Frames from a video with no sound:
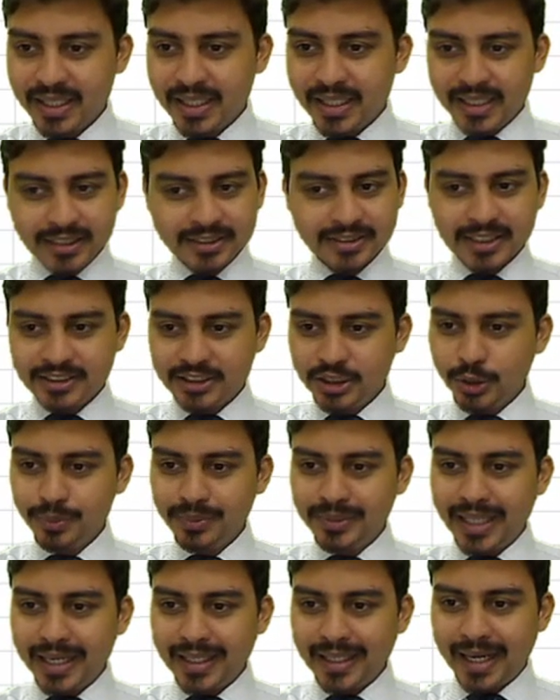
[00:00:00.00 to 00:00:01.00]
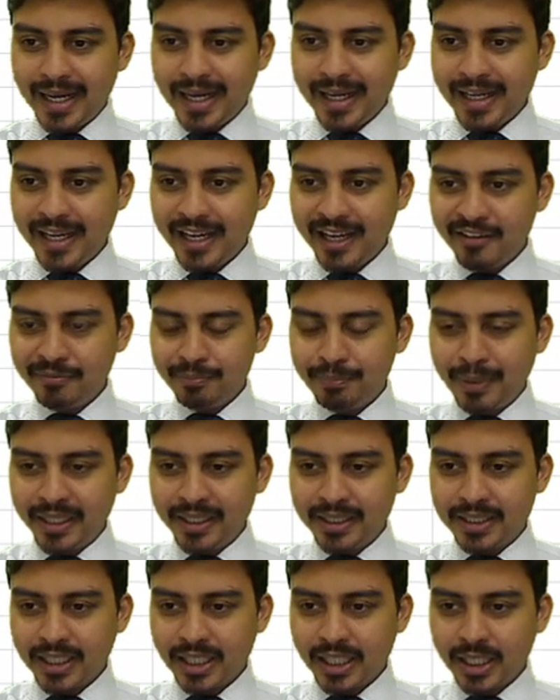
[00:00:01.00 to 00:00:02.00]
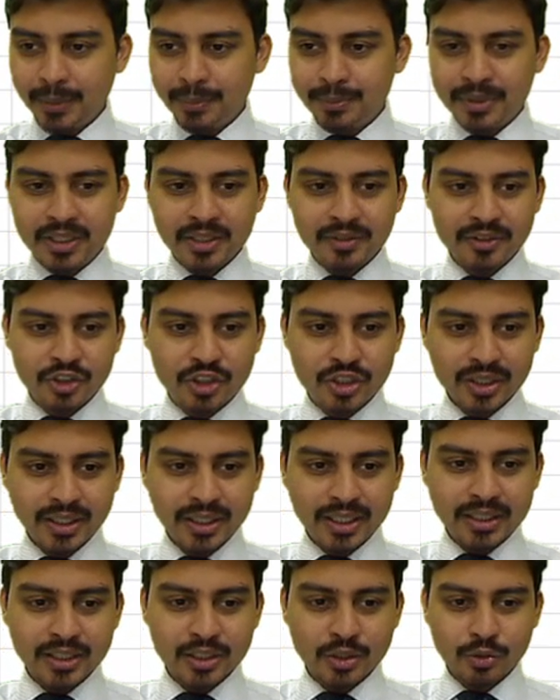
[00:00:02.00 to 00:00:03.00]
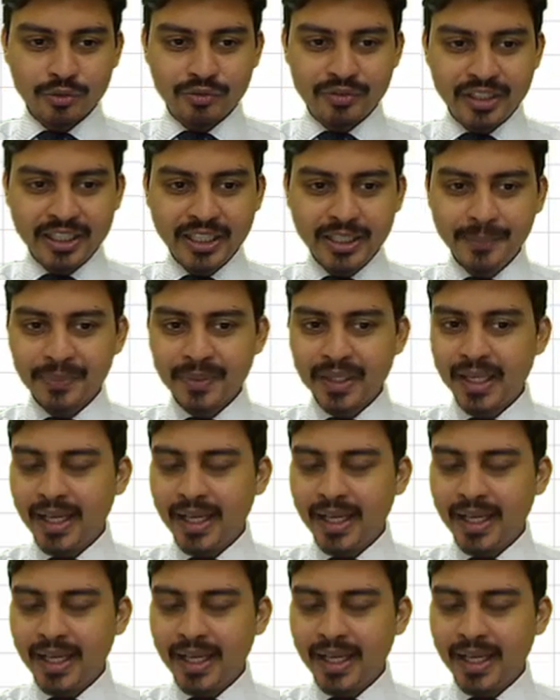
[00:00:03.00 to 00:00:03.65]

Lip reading: Let's assume that I have picked up division in the row field,